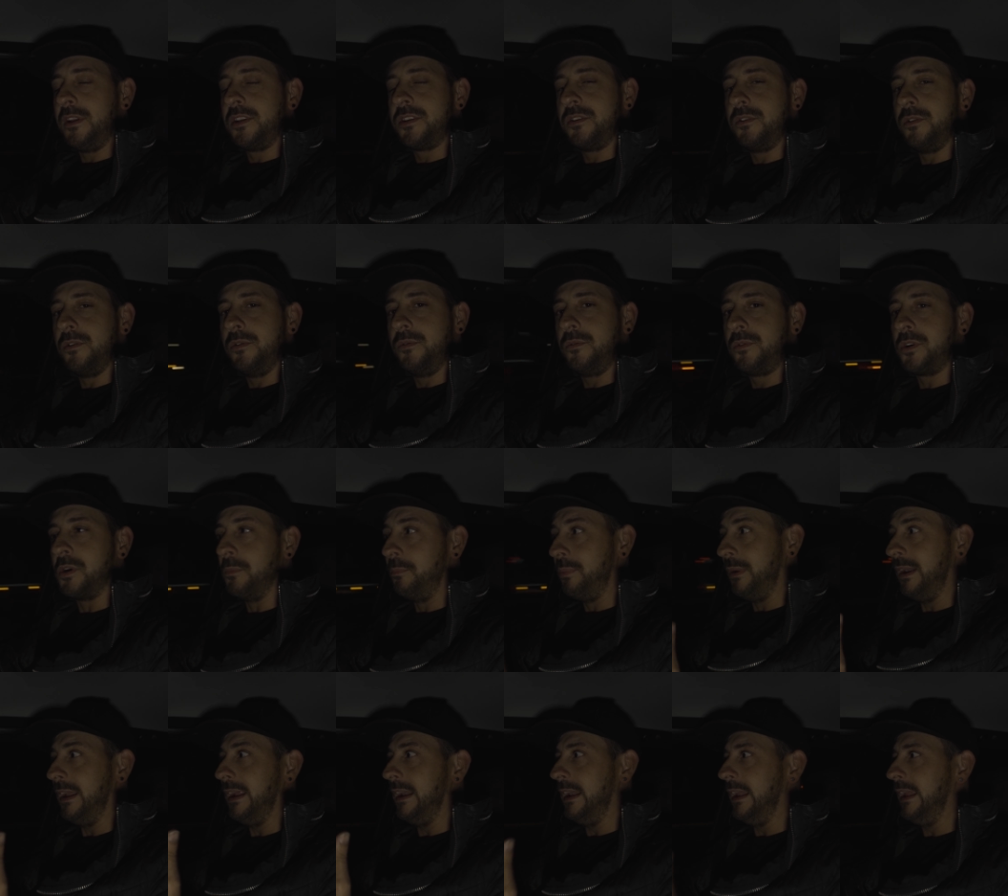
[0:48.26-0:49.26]
into
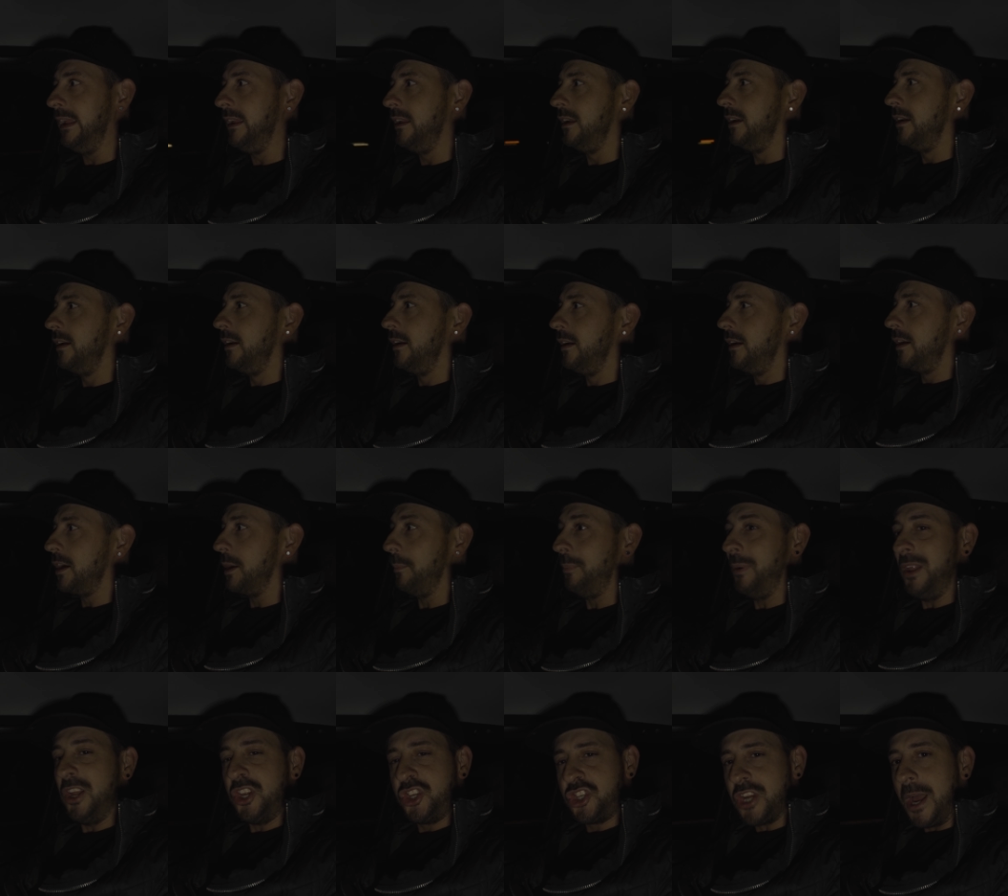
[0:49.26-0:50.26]
completely
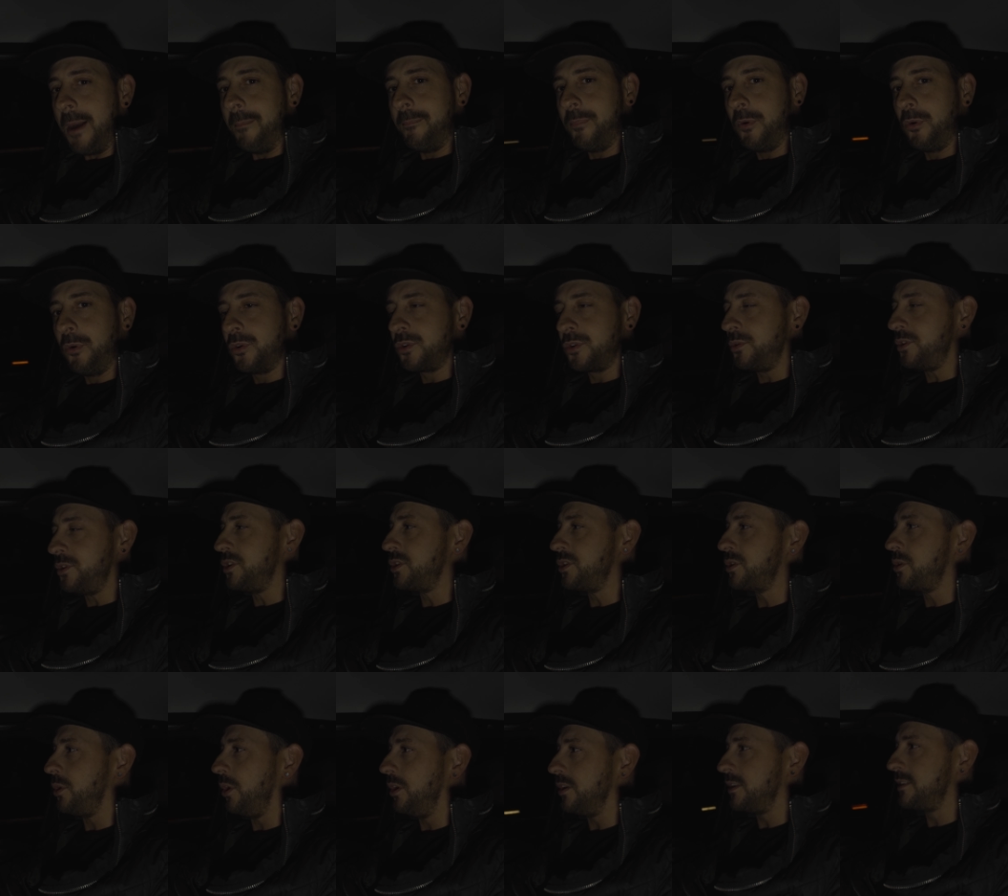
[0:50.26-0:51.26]
complete shambles, which is
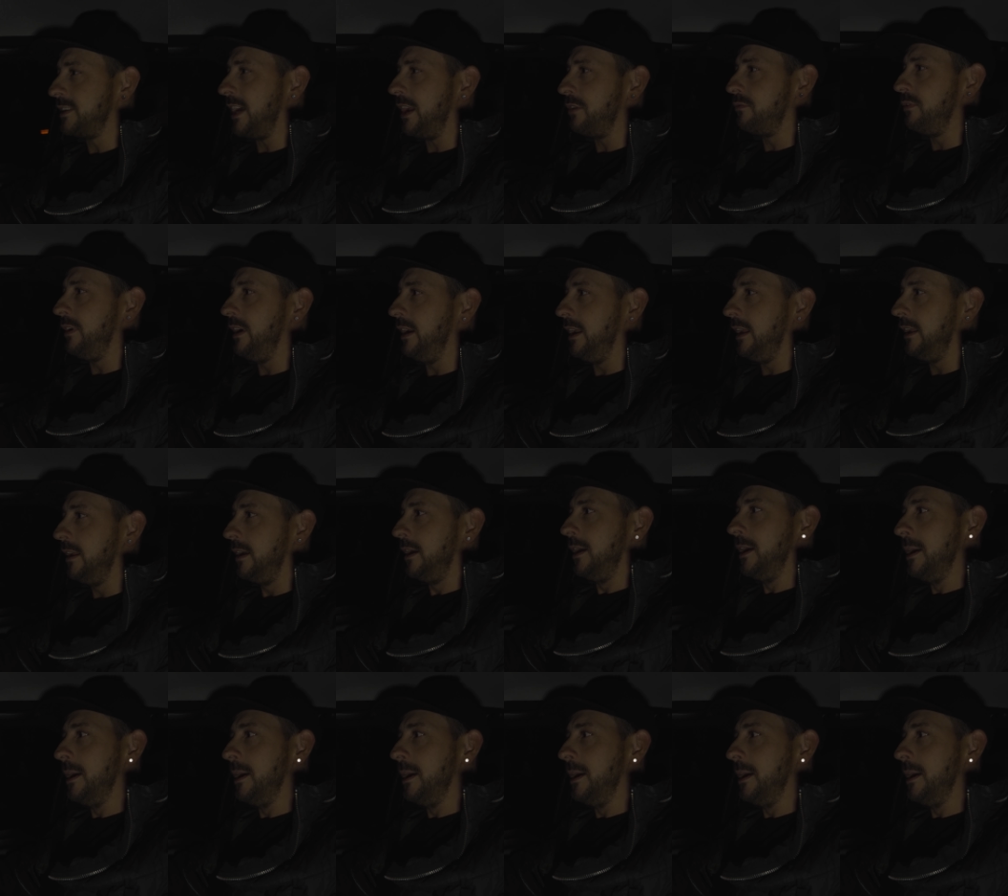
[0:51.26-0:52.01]
quite sad really.